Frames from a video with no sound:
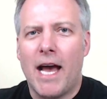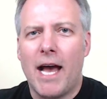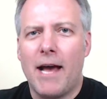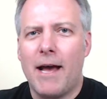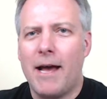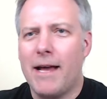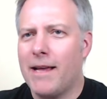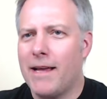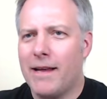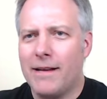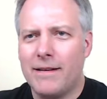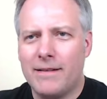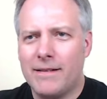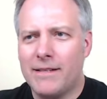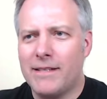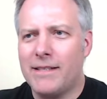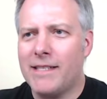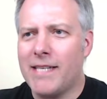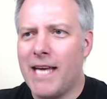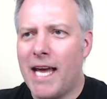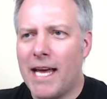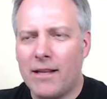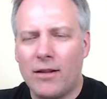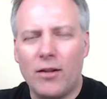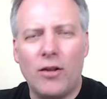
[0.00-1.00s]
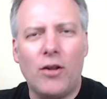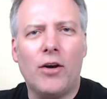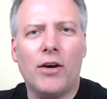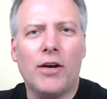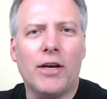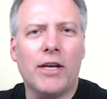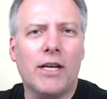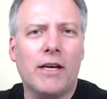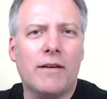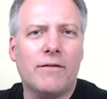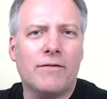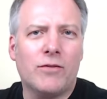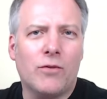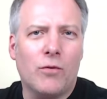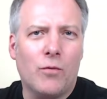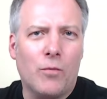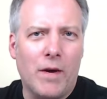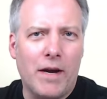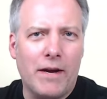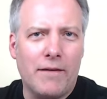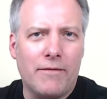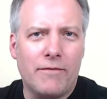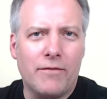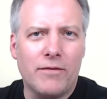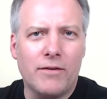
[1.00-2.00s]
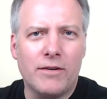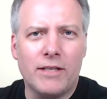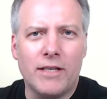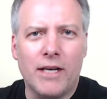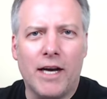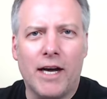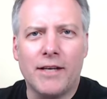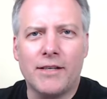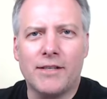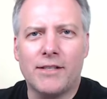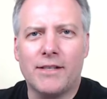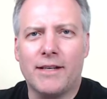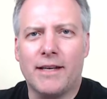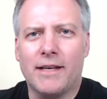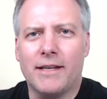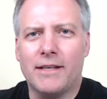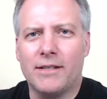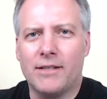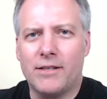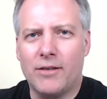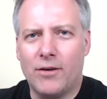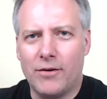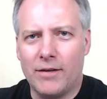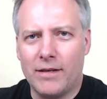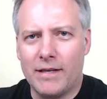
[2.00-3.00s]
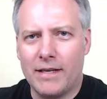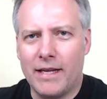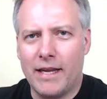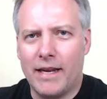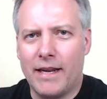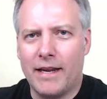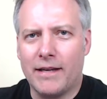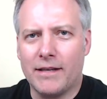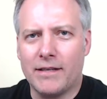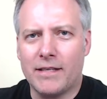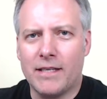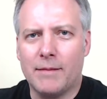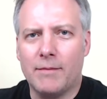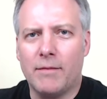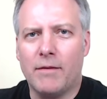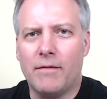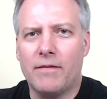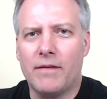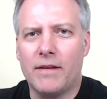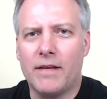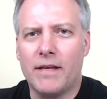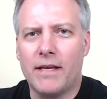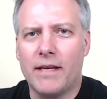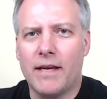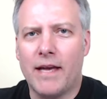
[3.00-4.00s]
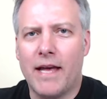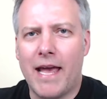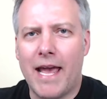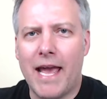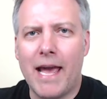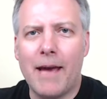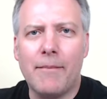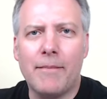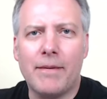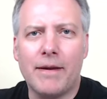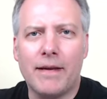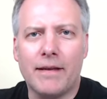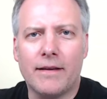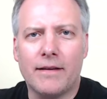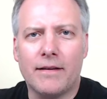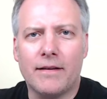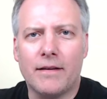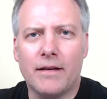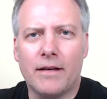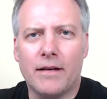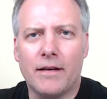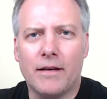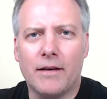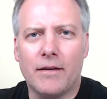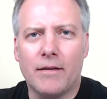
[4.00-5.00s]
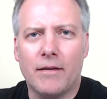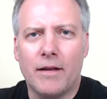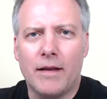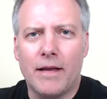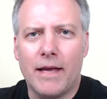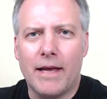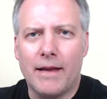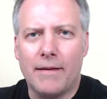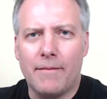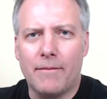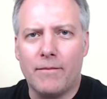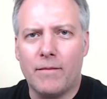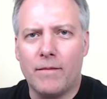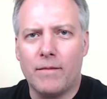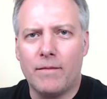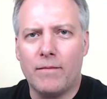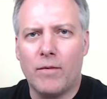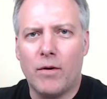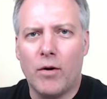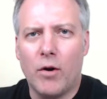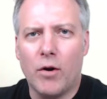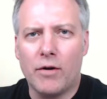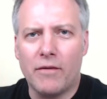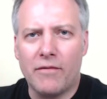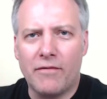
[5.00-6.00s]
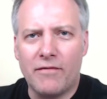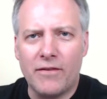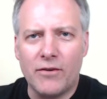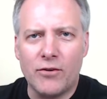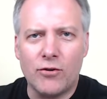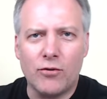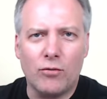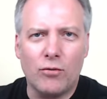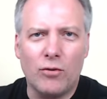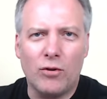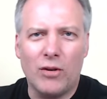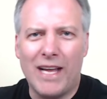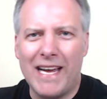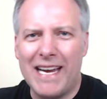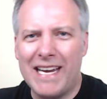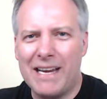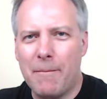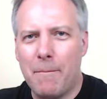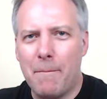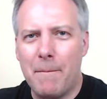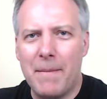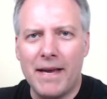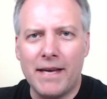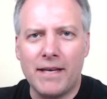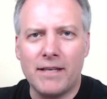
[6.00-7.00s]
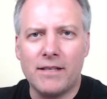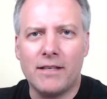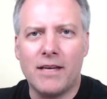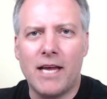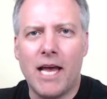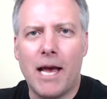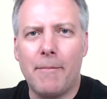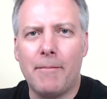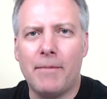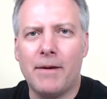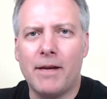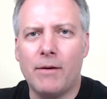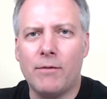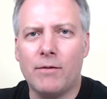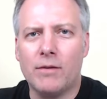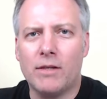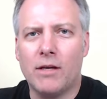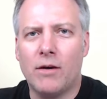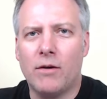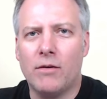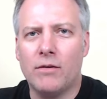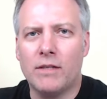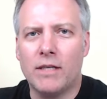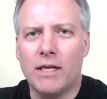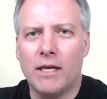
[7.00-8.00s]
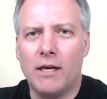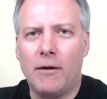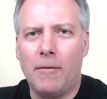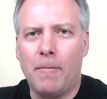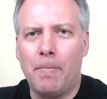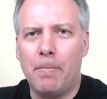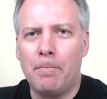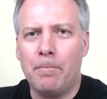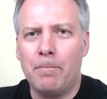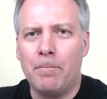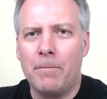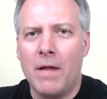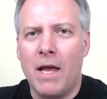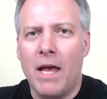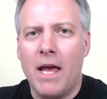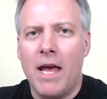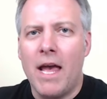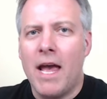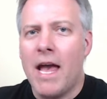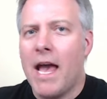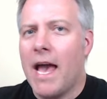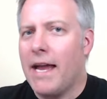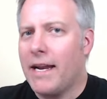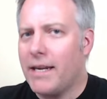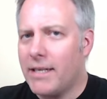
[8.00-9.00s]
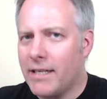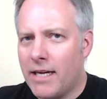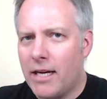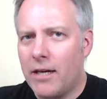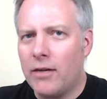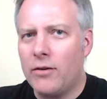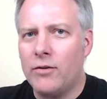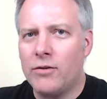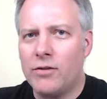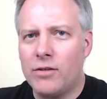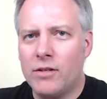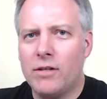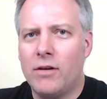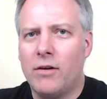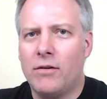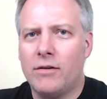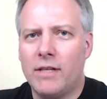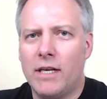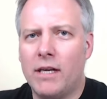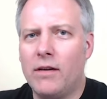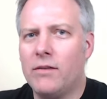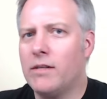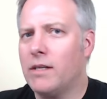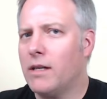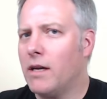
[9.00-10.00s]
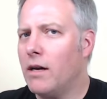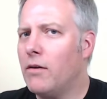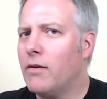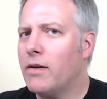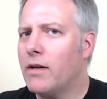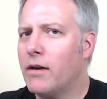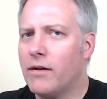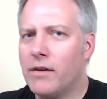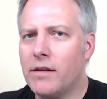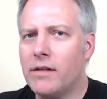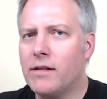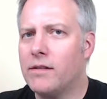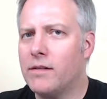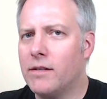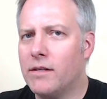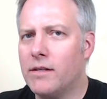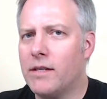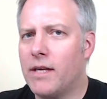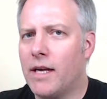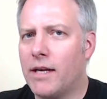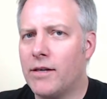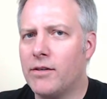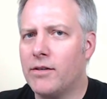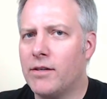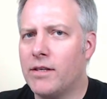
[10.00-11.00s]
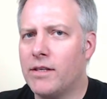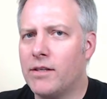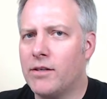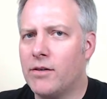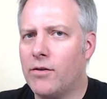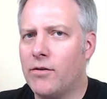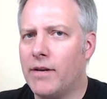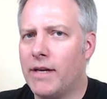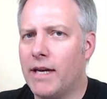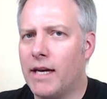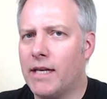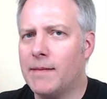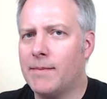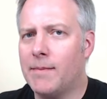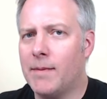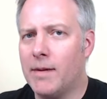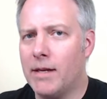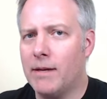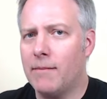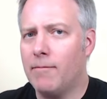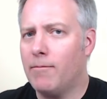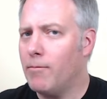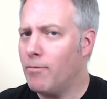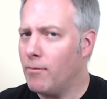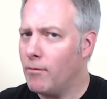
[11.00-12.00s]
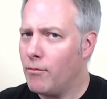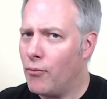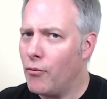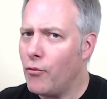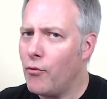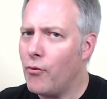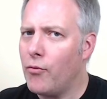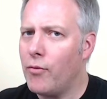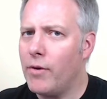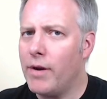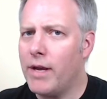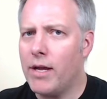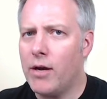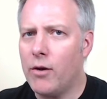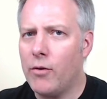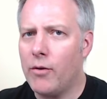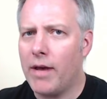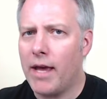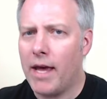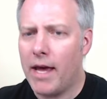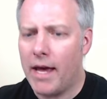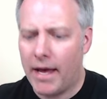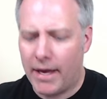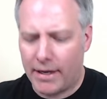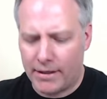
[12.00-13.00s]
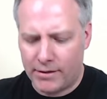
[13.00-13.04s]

I had sat long enough to wait for dusk and start getting some of the ambient uh, and artificial light mix happening with the hotel. And as I got closer to the hotel, I was like, oh, you know, this, this actually is turning out to be pretty okay.